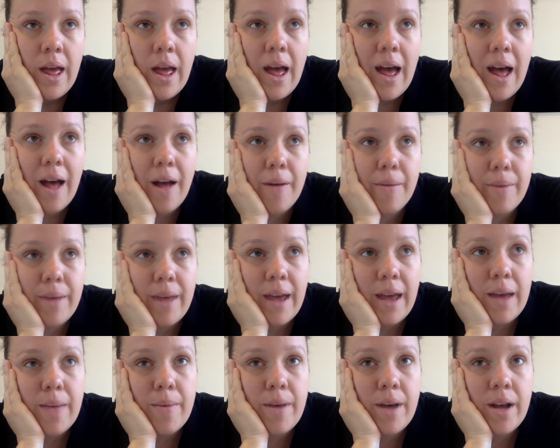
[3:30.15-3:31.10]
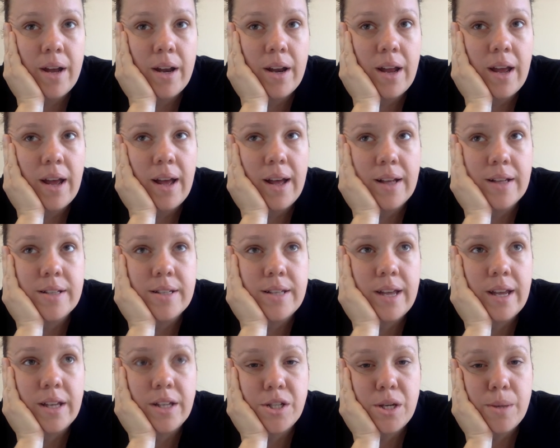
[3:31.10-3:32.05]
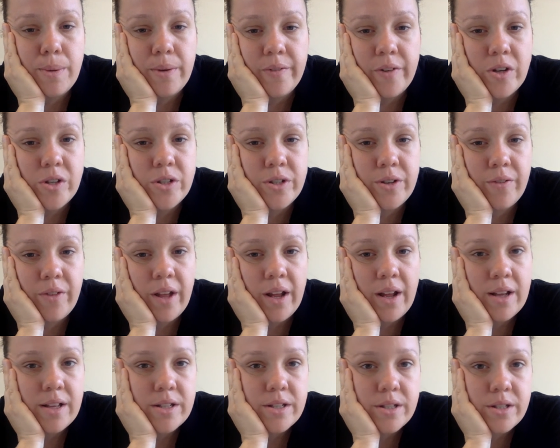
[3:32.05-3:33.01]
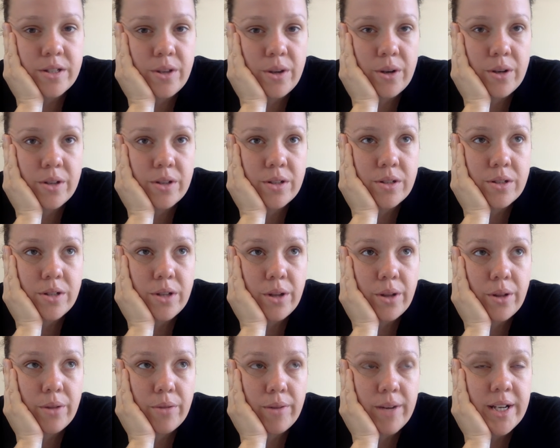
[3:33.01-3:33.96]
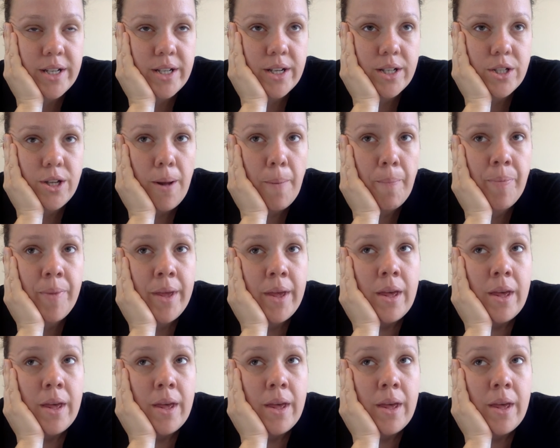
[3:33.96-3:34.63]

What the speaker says: Kmart has a cheaper version of that, as so do the Reject Shop.